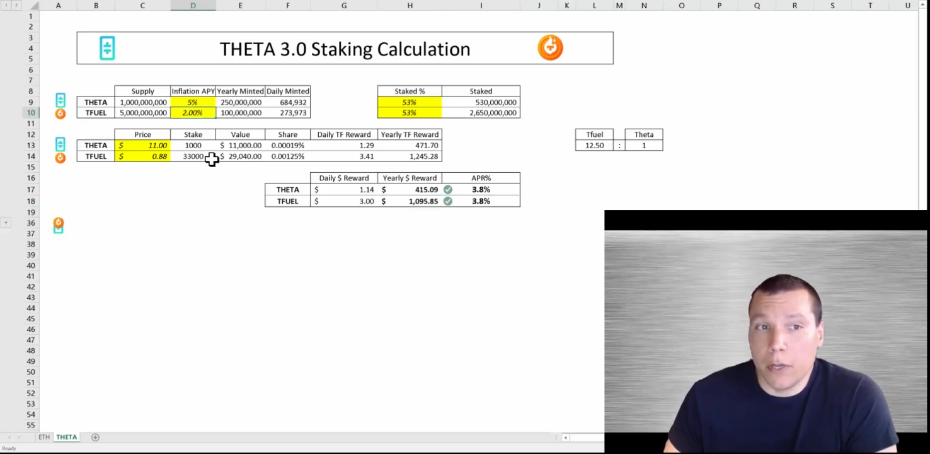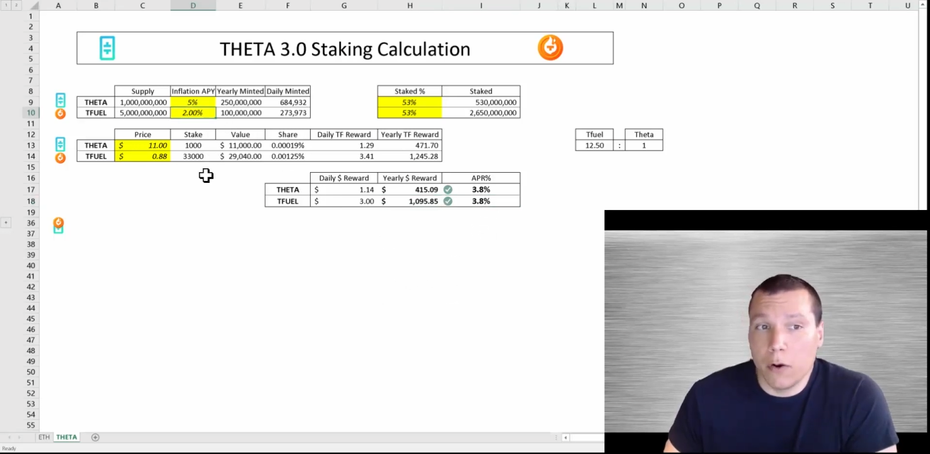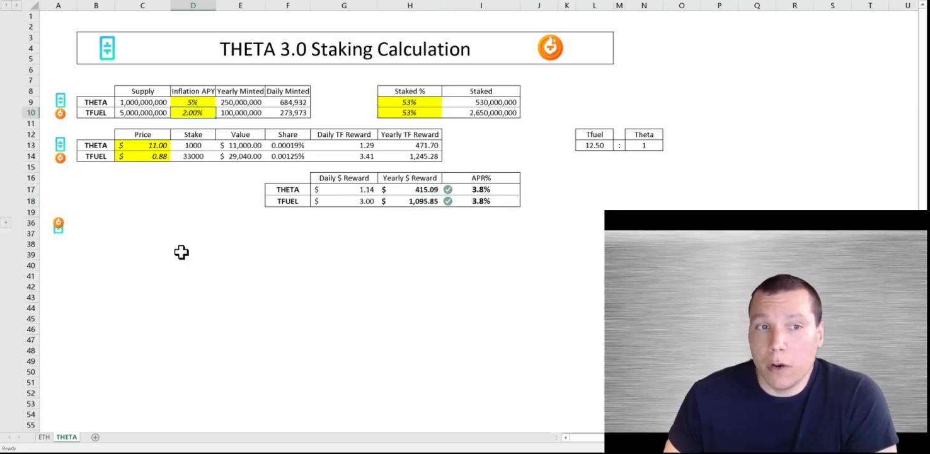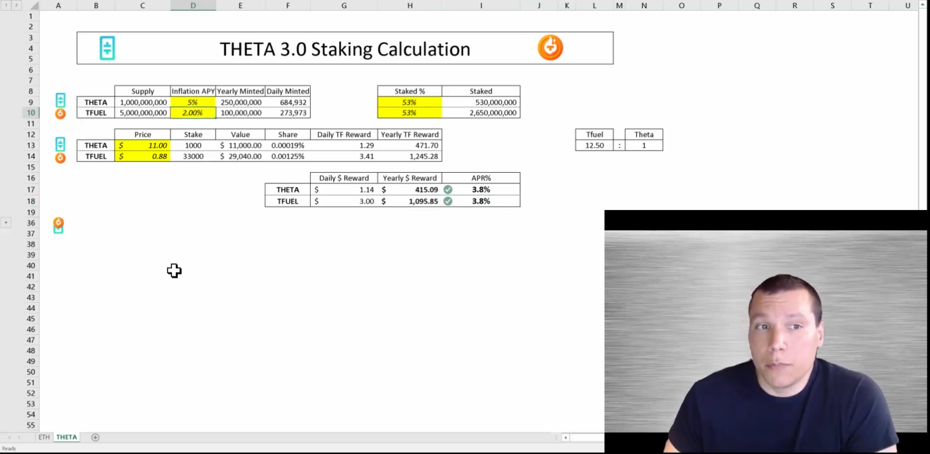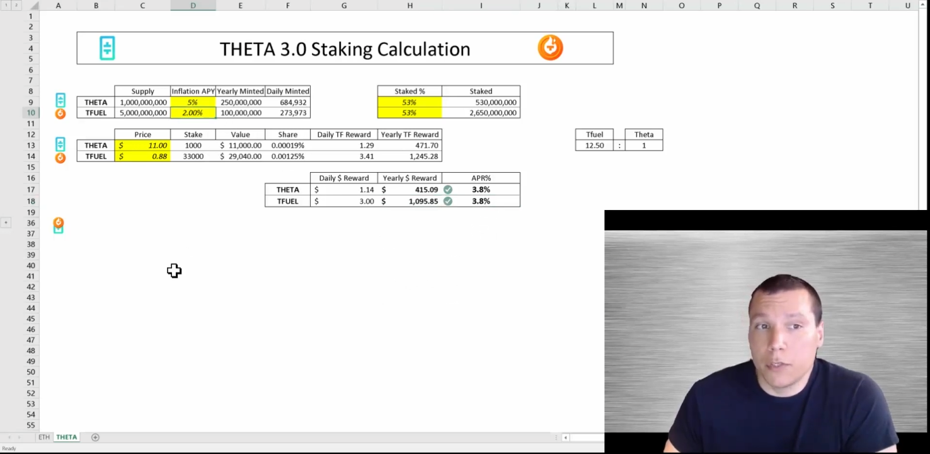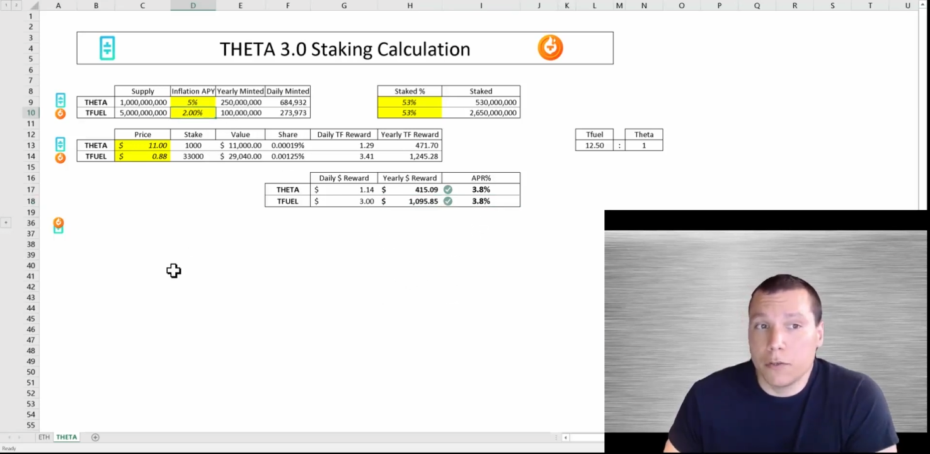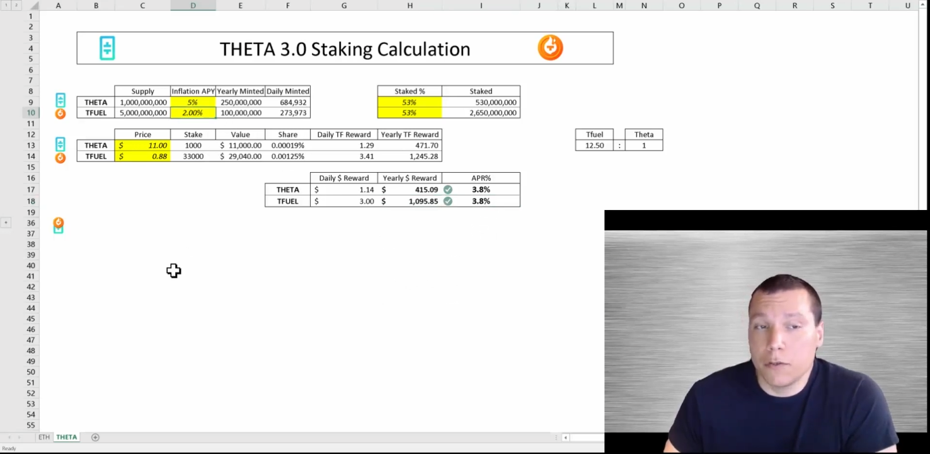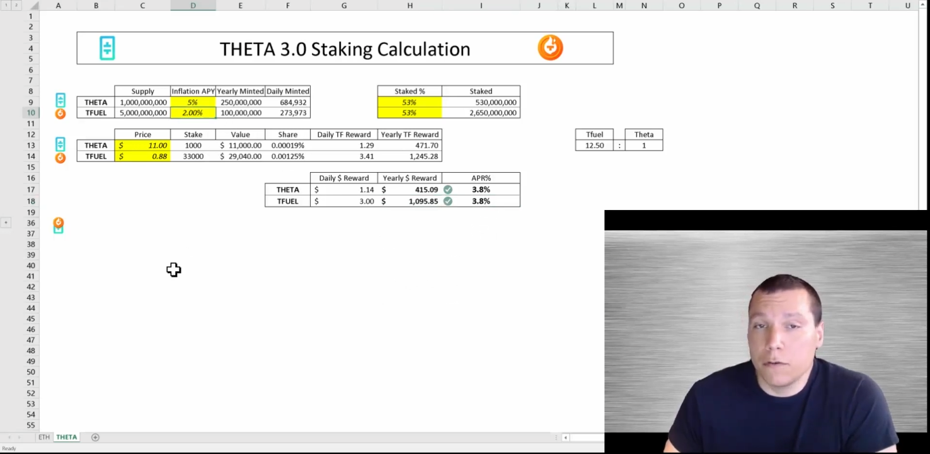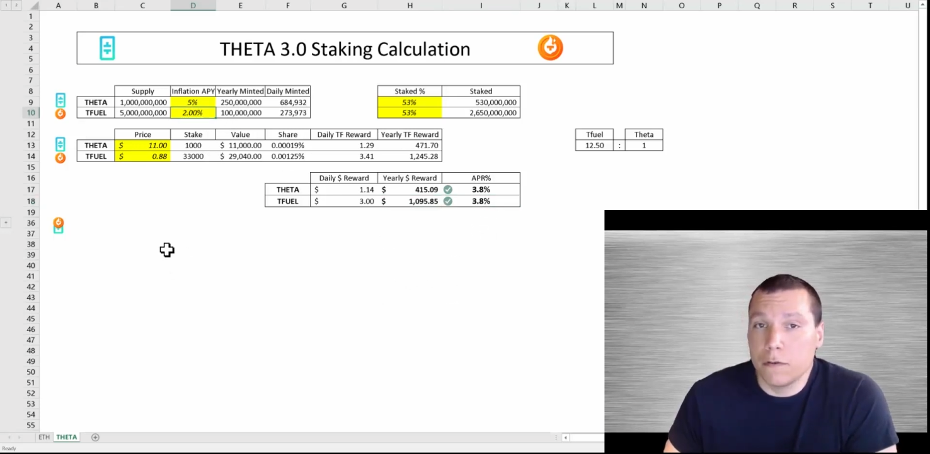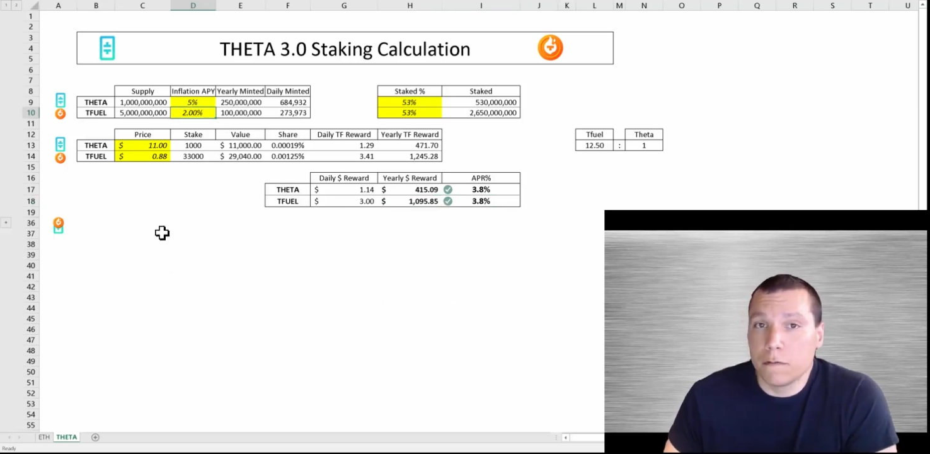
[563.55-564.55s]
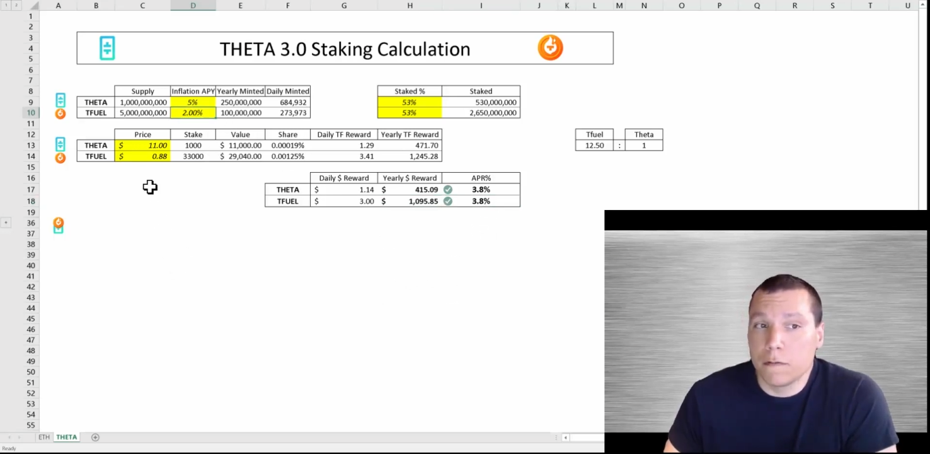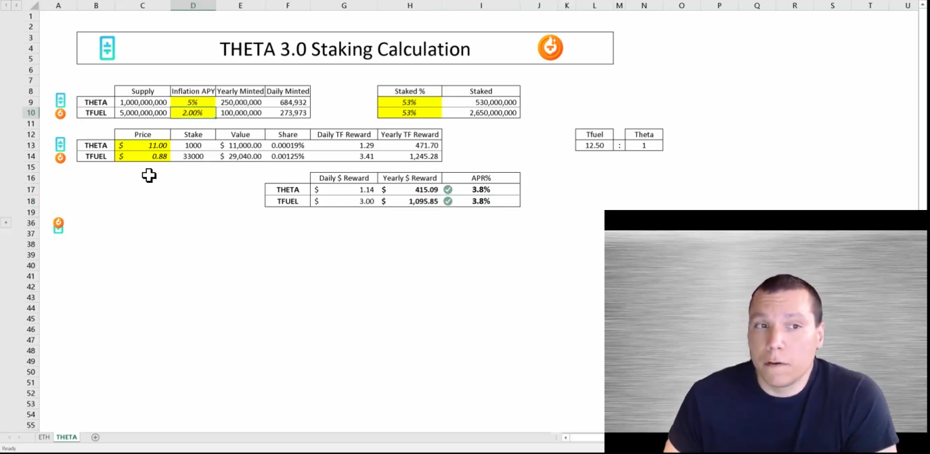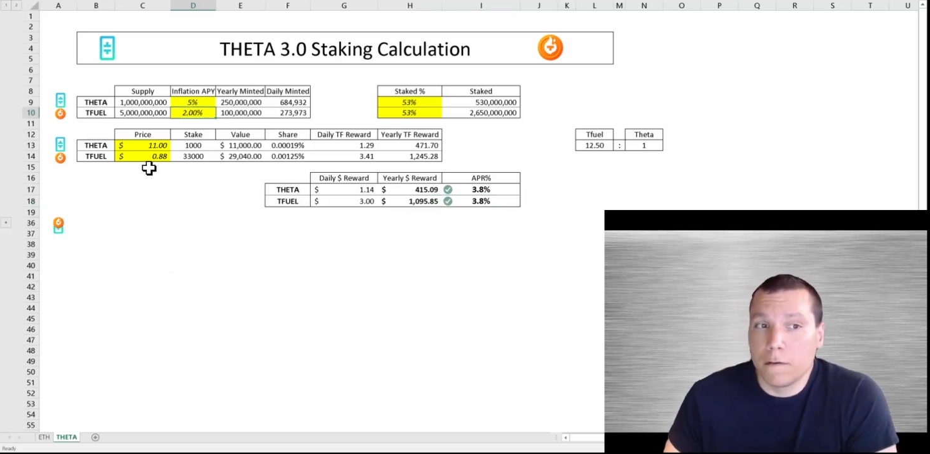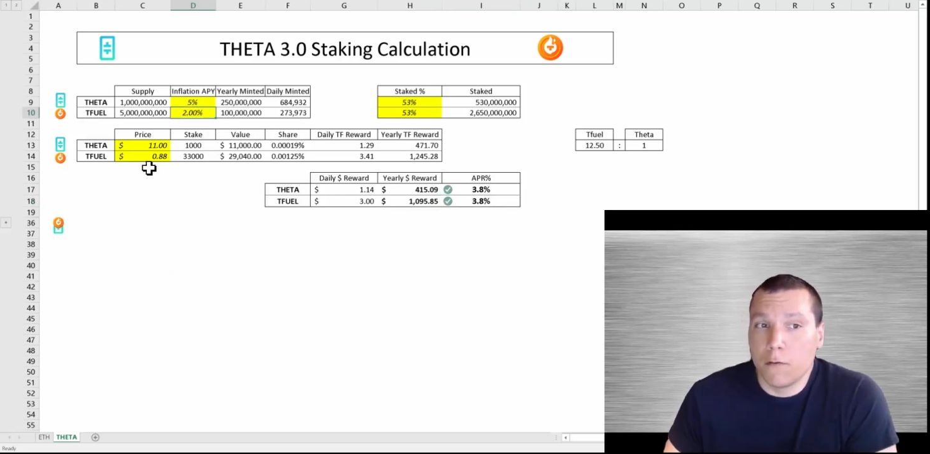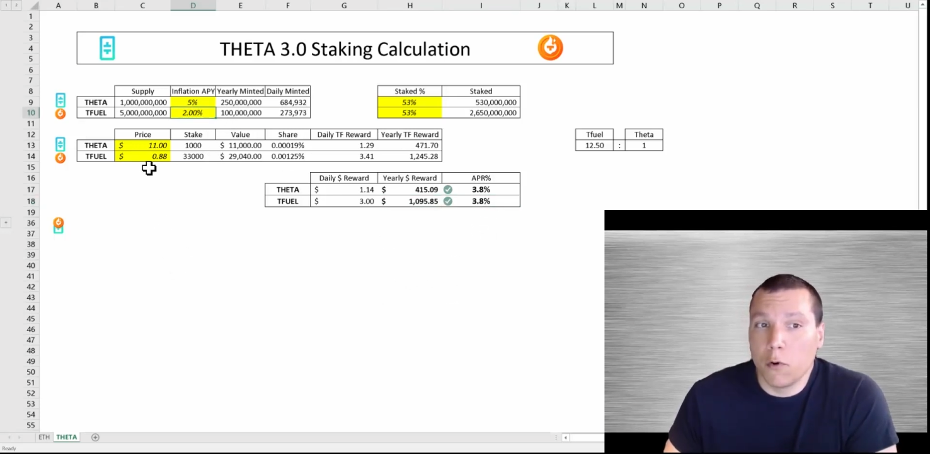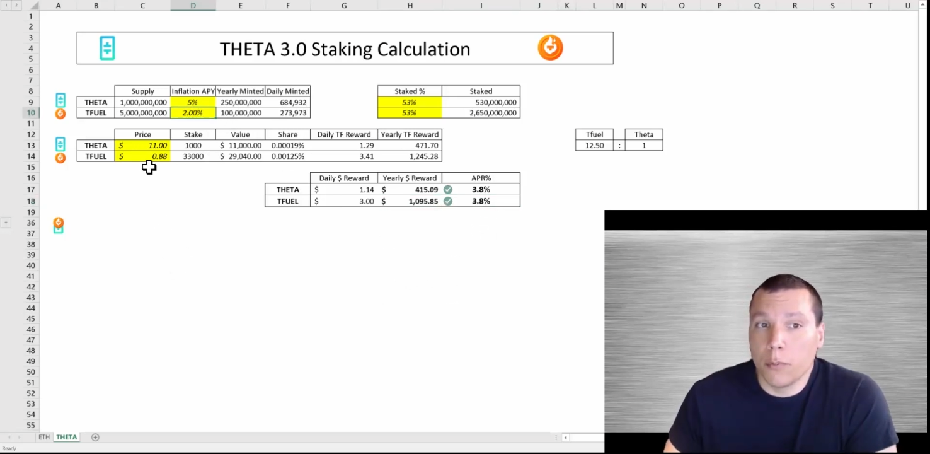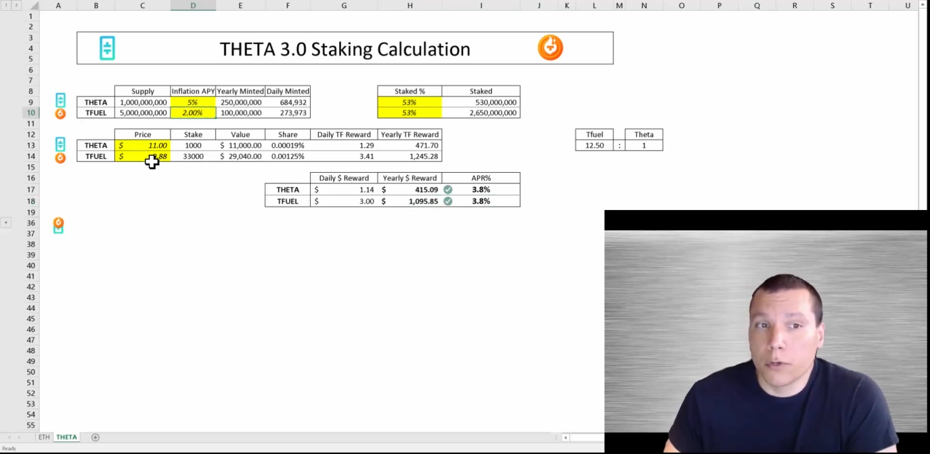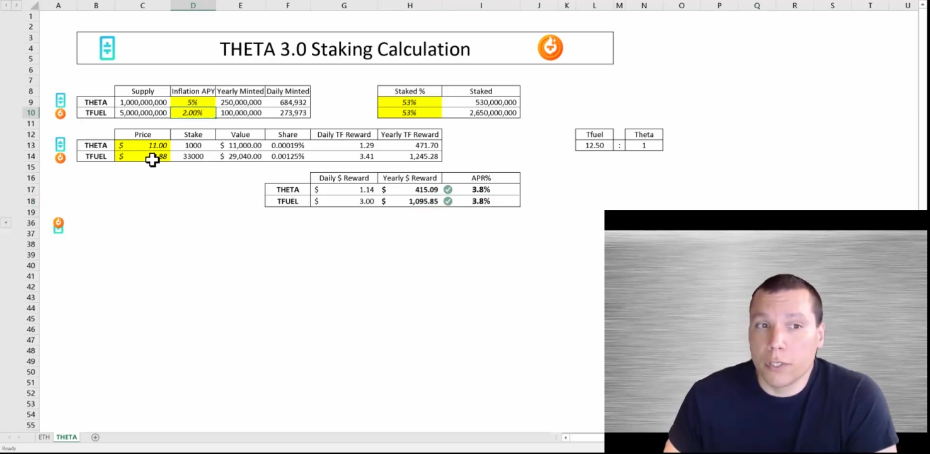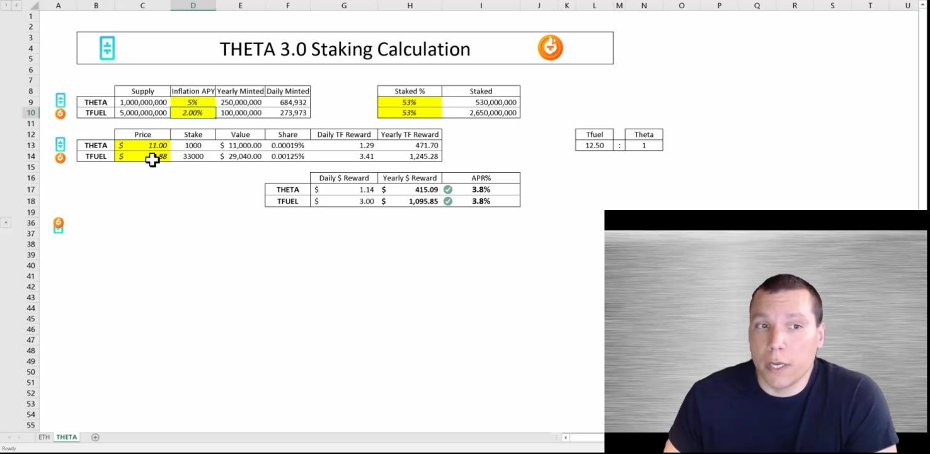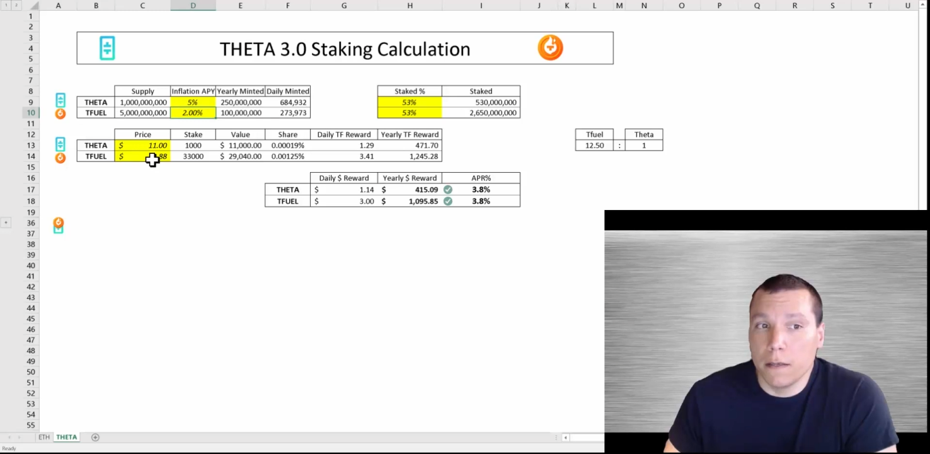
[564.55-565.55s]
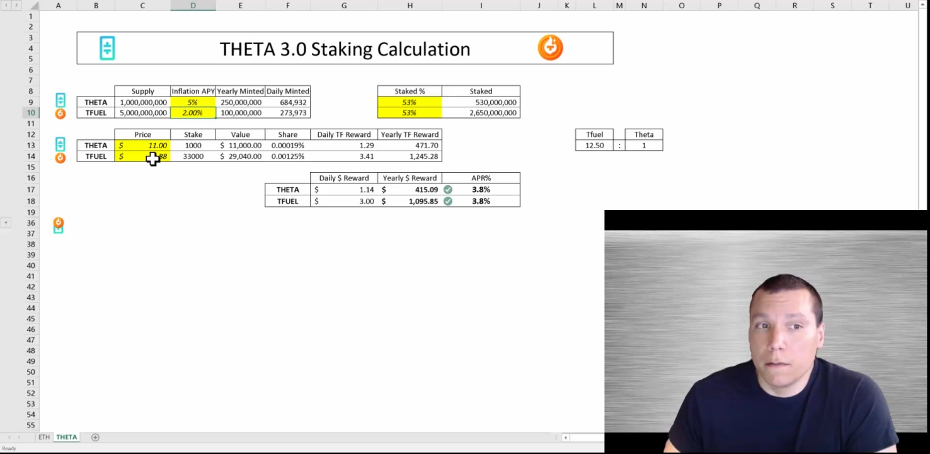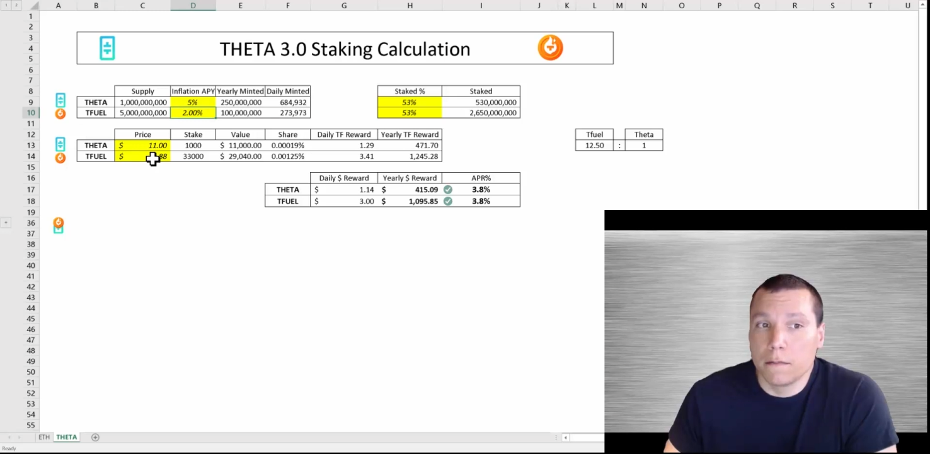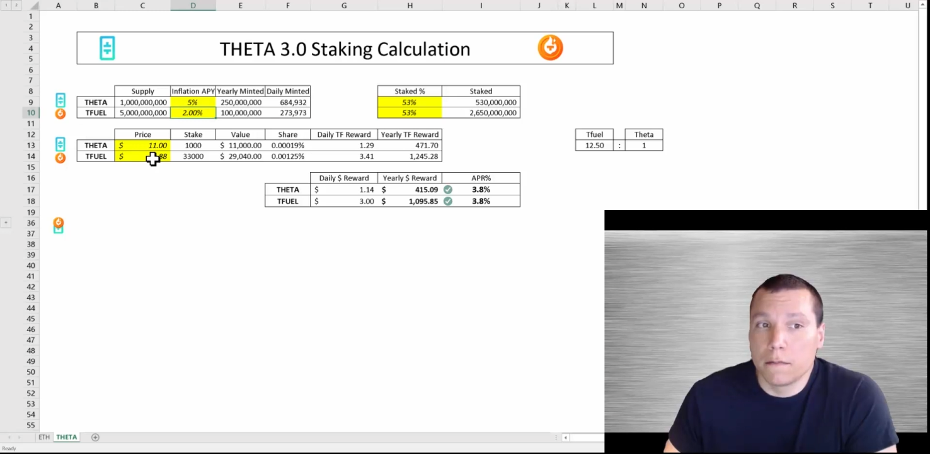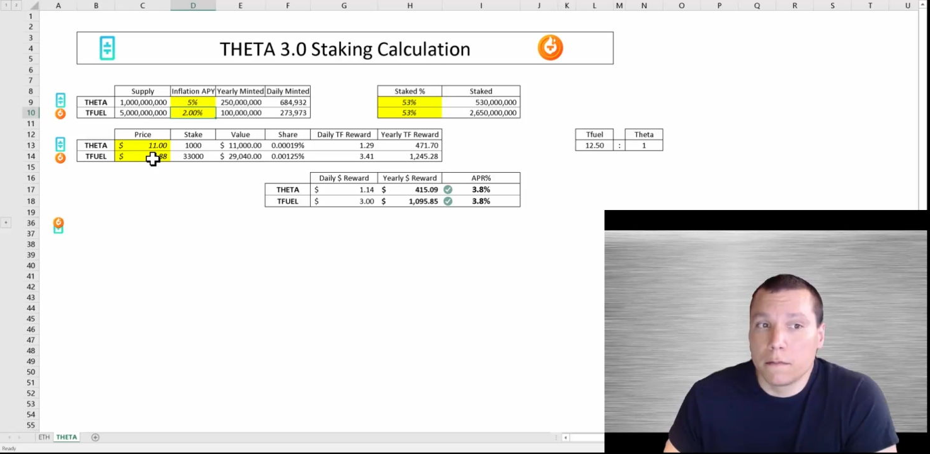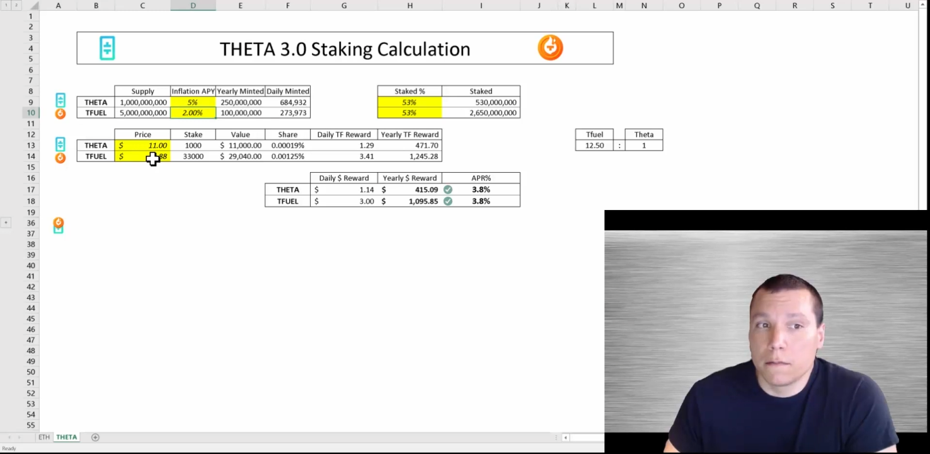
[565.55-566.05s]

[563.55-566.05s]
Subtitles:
We go up to 4%.